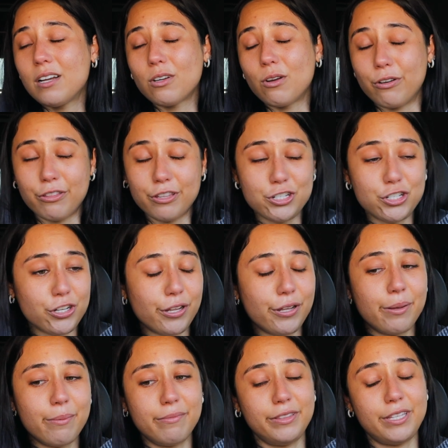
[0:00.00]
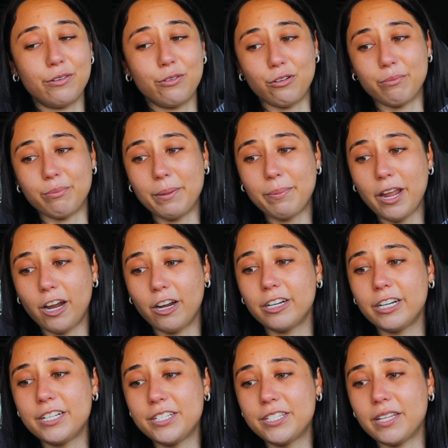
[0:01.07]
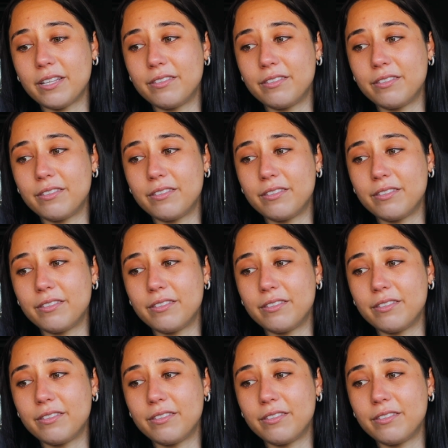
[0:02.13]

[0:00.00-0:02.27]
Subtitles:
go to the gym, then go to my parents